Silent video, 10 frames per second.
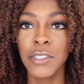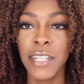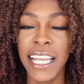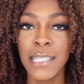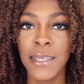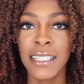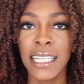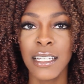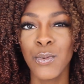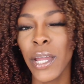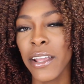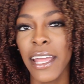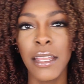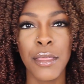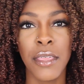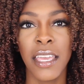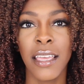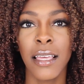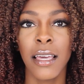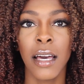2 days because I didn't wear
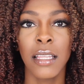anything